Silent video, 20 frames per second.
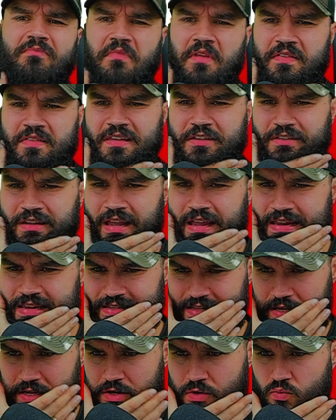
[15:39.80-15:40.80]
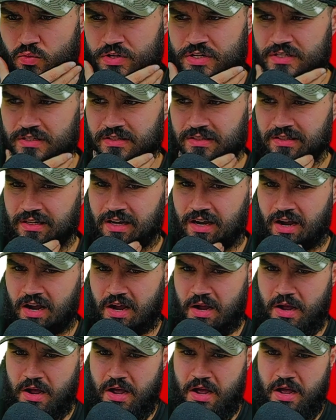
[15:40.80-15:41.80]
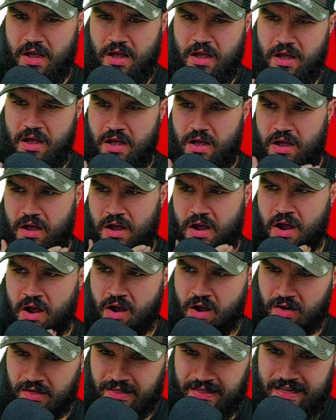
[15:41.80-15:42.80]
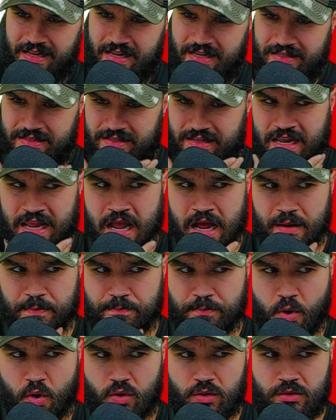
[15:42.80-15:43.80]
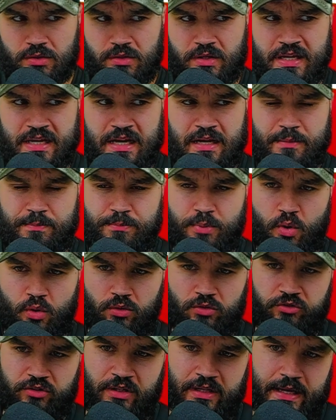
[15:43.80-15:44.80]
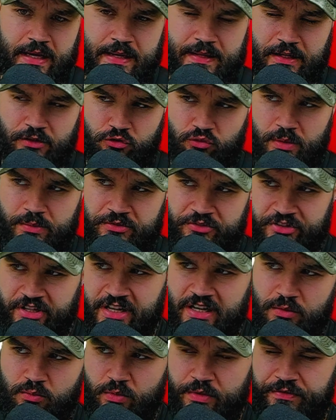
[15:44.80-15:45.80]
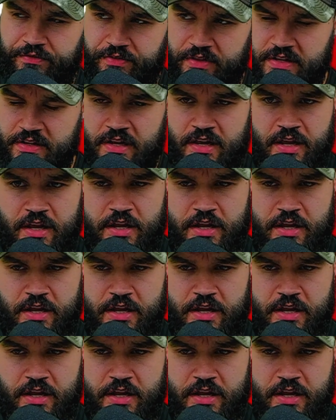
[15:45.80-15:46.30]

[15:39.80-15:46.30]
this geezer was a hard case. He had bottle, he had balls again. That's what I'm sealing with the...